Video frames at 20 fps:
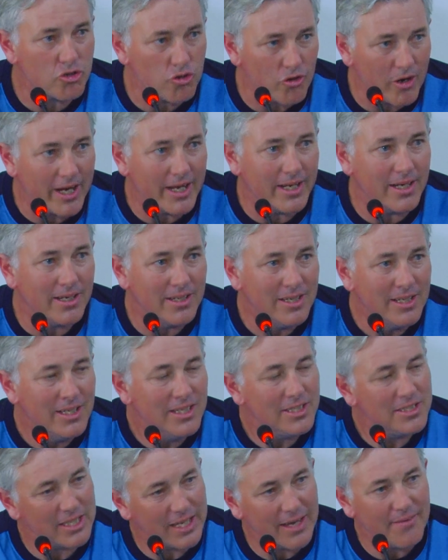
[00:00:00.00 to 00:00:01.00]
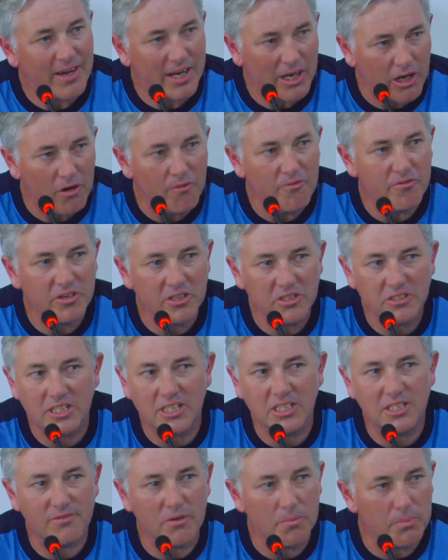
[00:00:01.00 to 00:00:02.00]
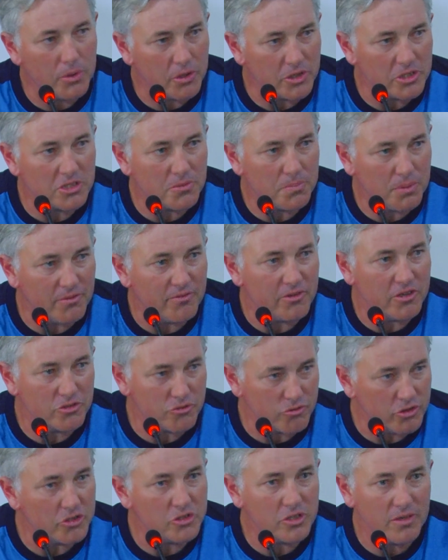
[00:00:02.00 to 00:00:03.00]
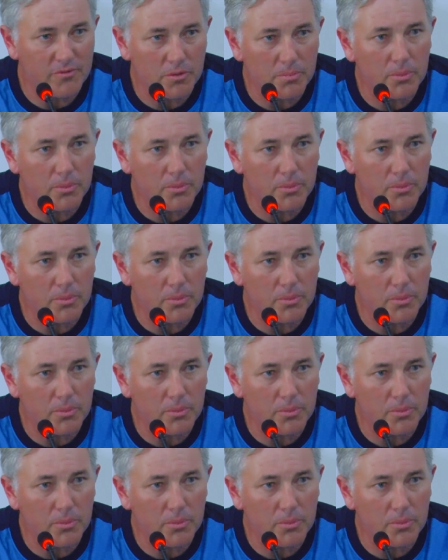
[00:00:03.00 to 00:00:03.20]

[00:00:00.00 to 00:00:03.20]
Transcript: trying to get that confidence into the boys to put those runs on the